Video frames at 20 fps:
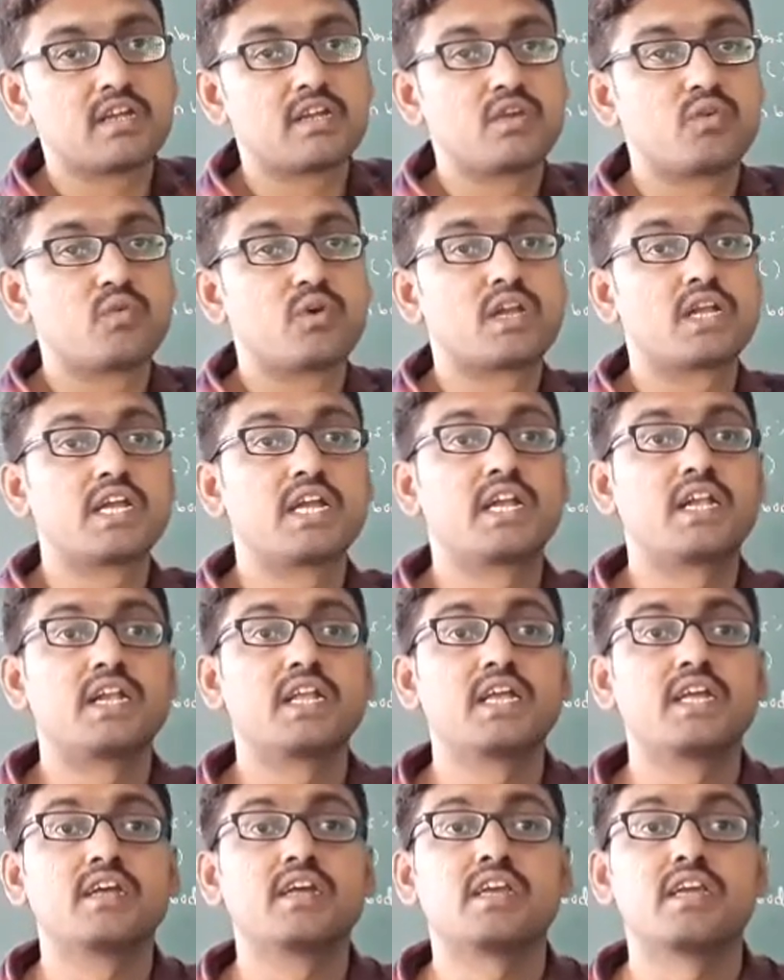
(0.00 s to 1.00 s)
you are
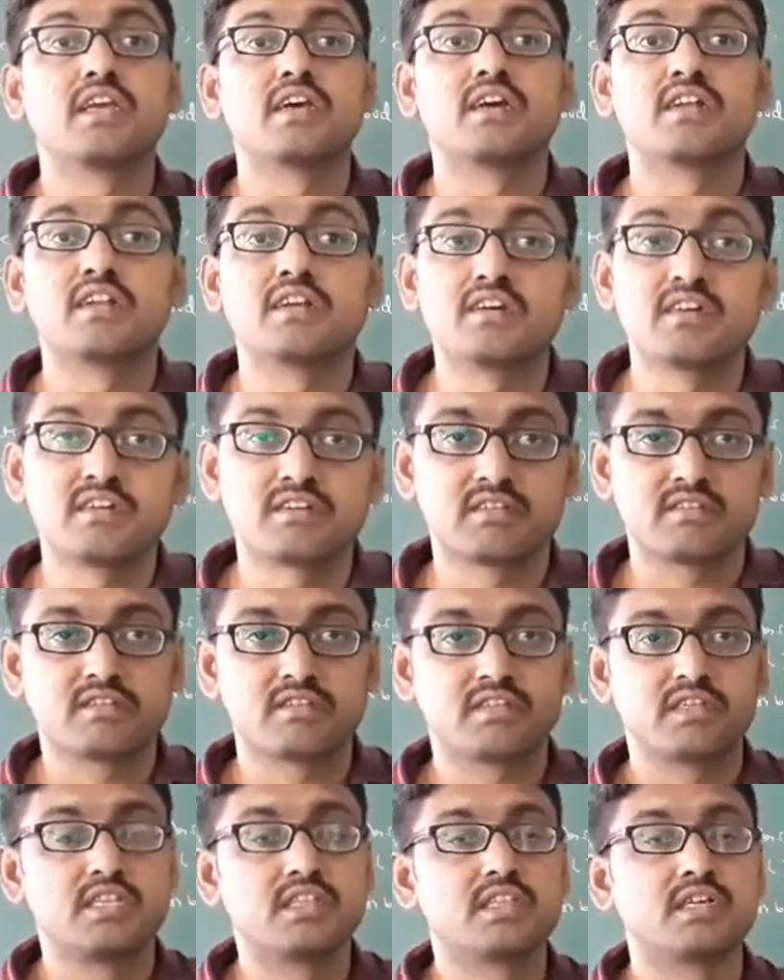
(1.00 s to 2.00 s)
getting errors
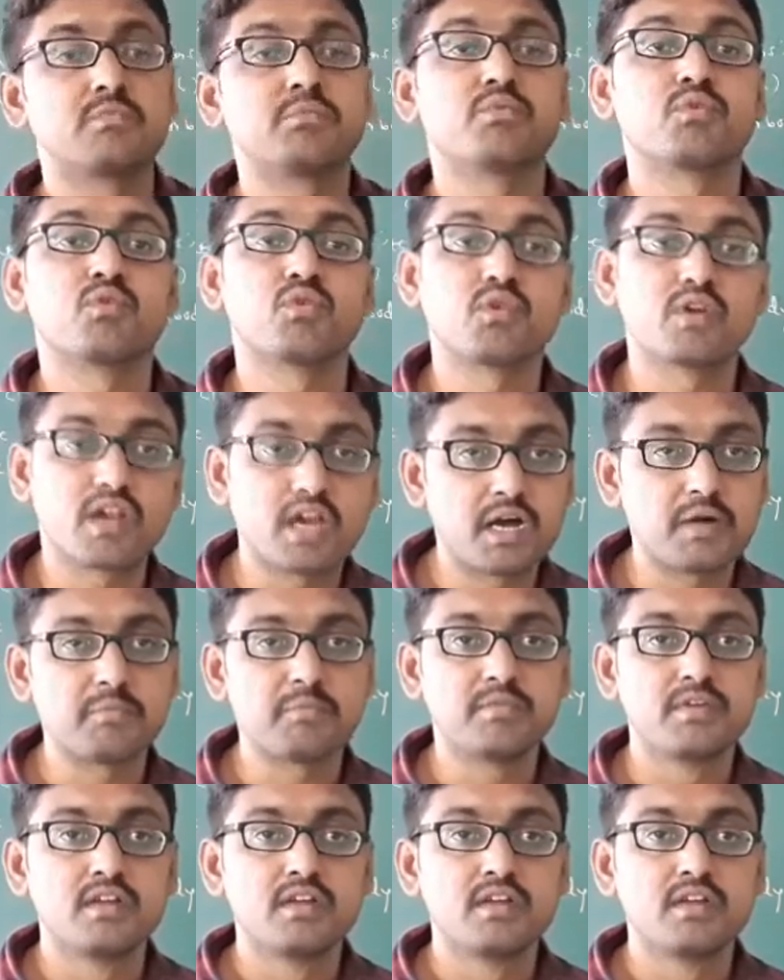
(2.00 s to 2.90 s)
in the program.